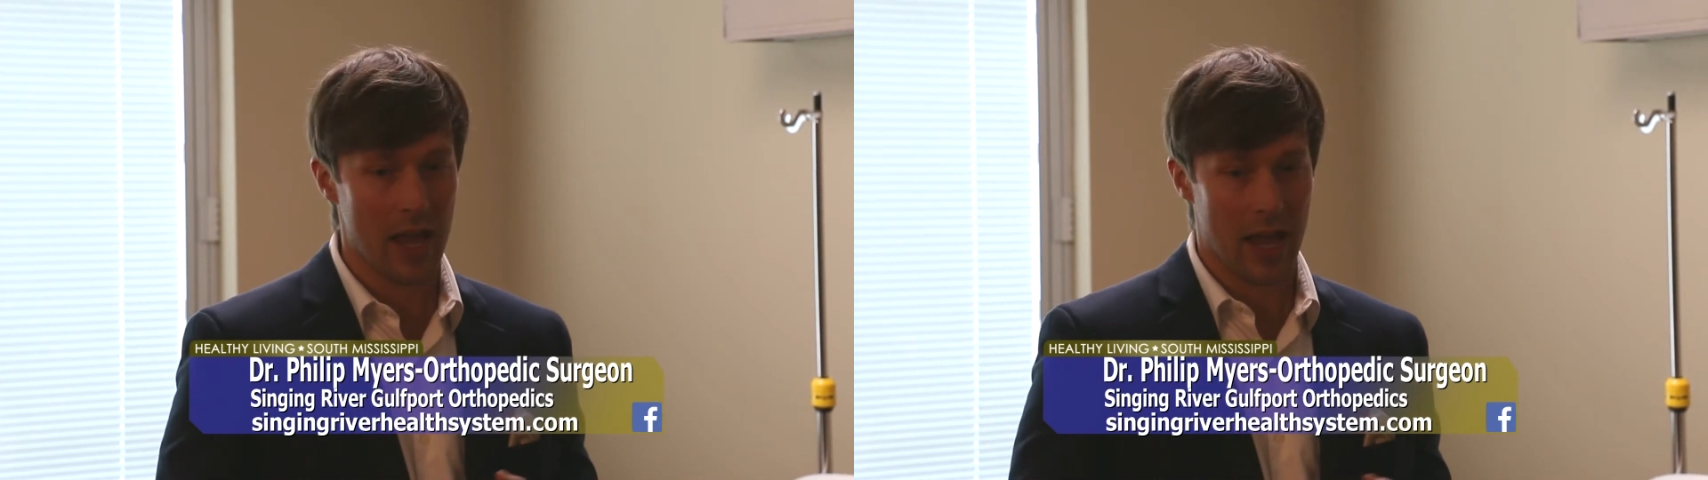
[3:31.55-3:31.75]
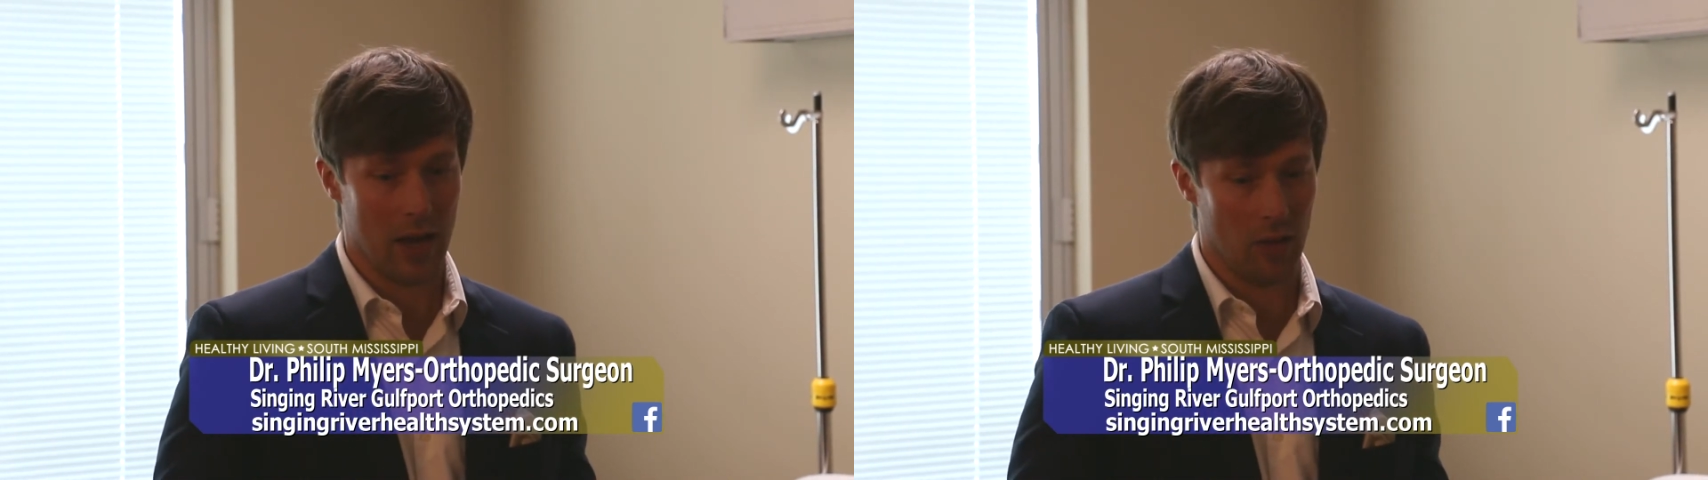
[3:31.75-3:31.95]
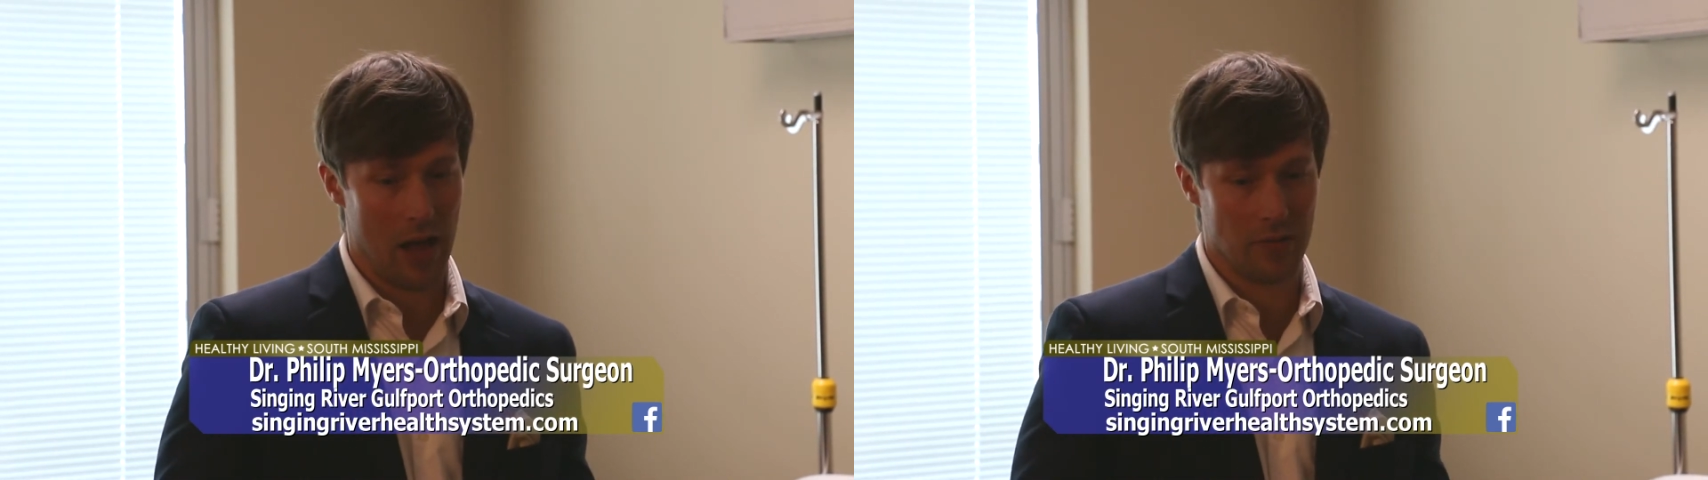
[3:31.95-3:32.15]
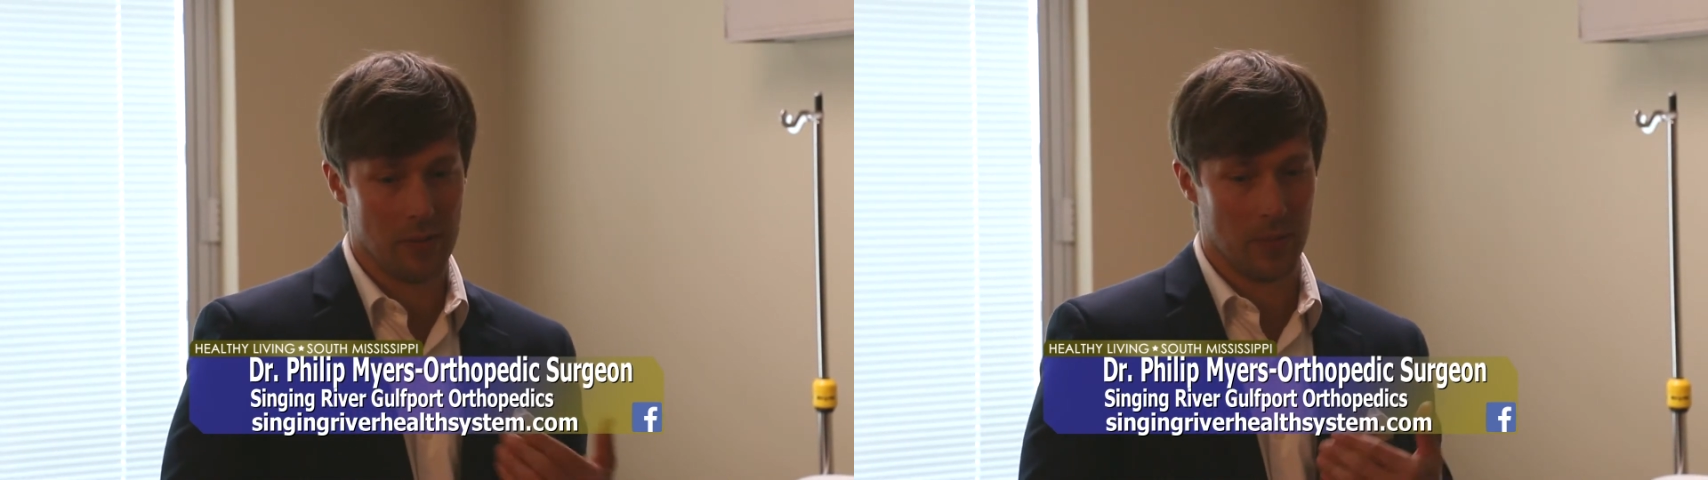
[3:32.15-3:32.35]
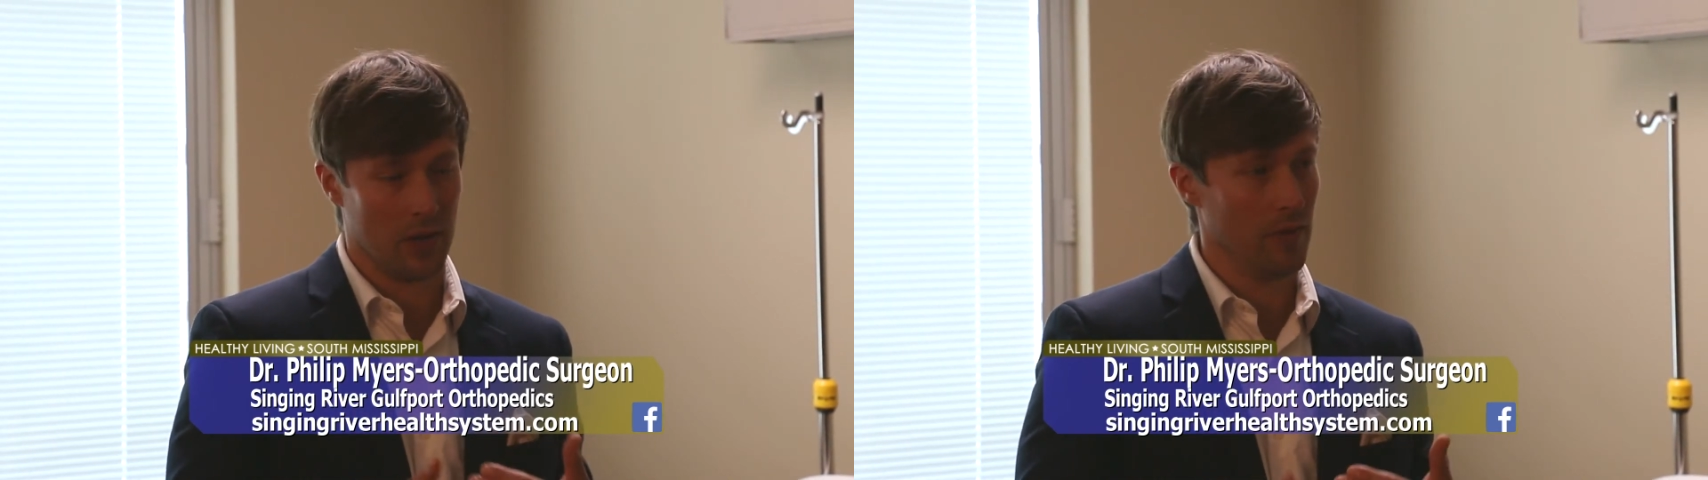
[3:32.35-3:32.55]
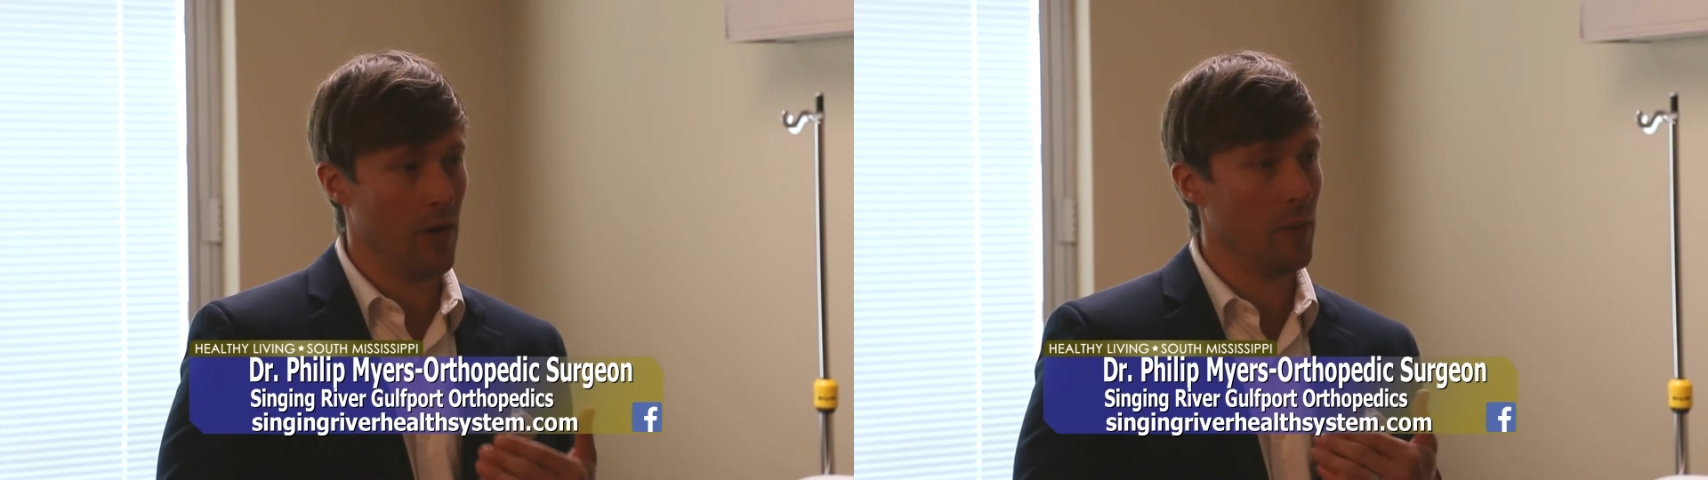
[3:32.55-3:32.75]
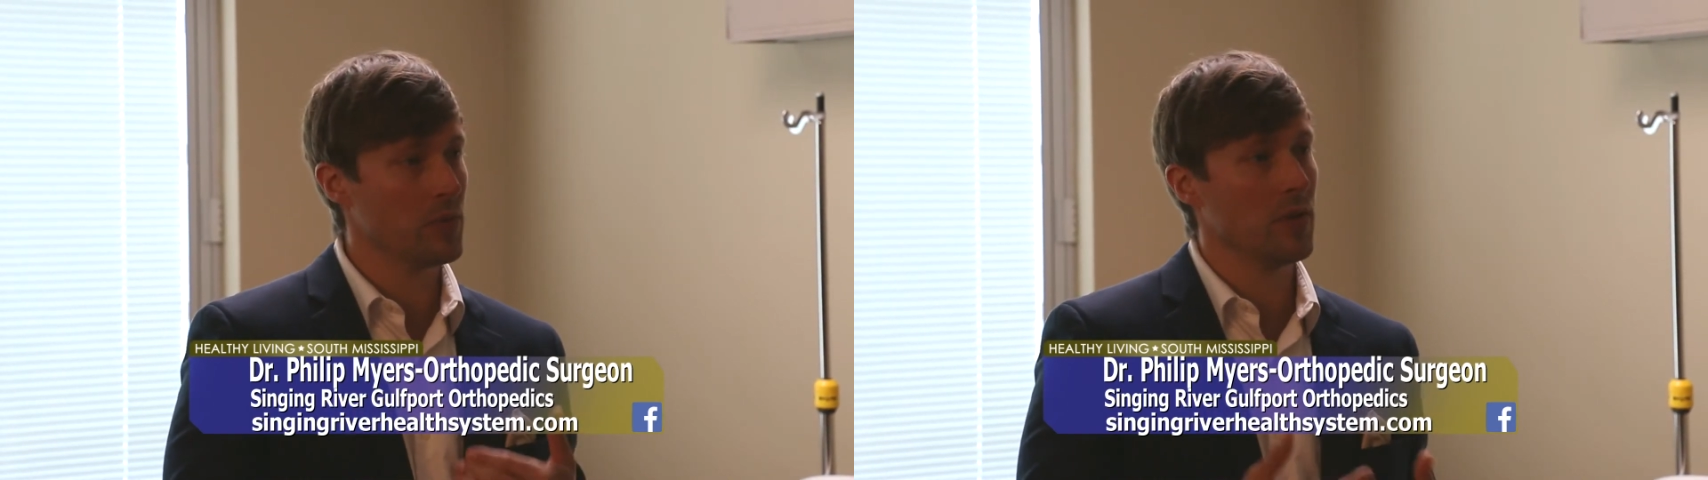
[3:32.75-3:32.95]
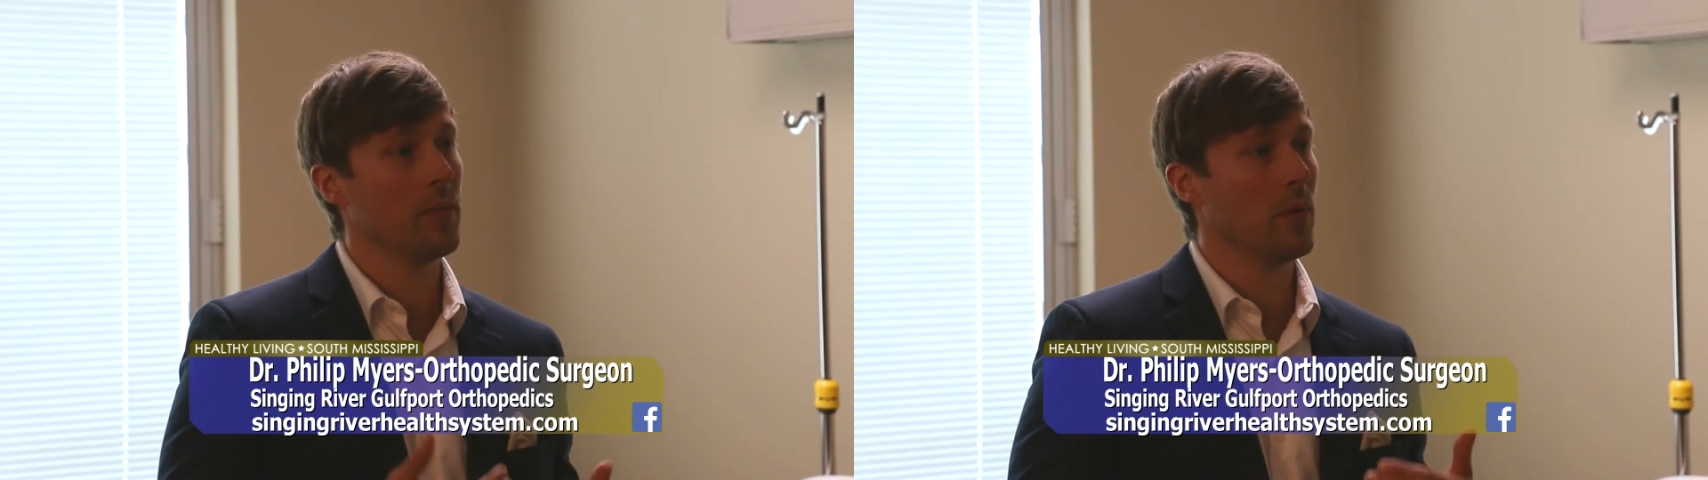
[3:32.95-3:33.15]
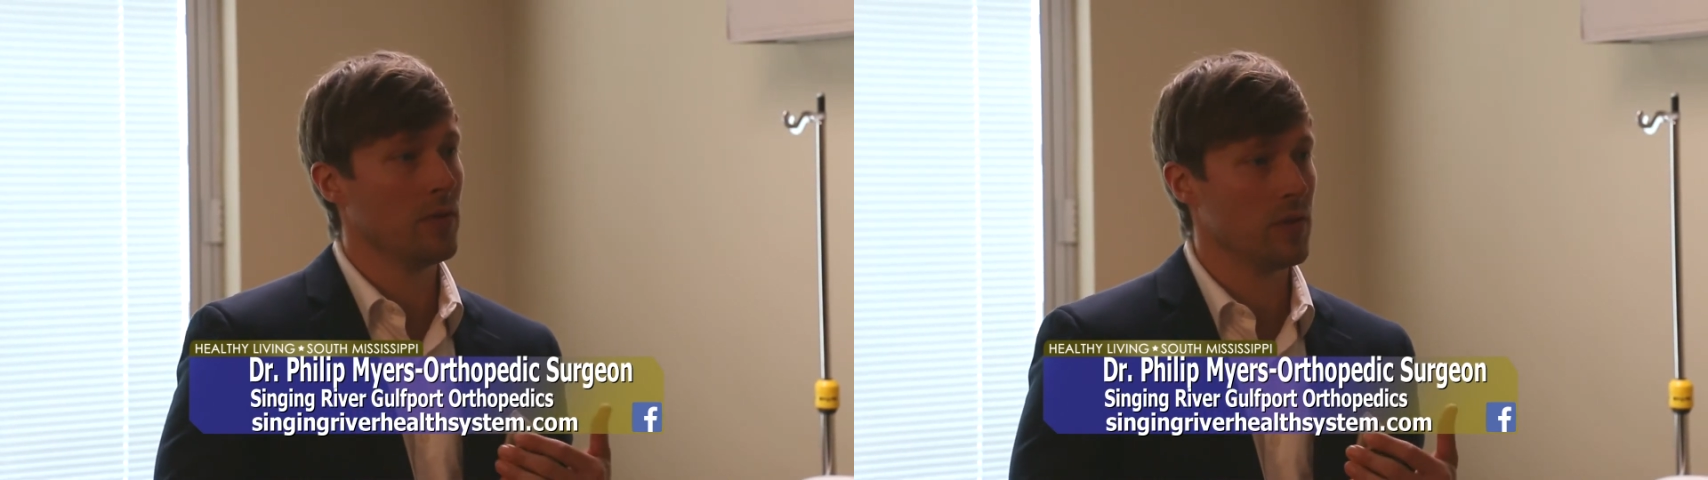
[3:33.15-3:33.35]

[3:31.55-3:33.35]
It allows them to develop some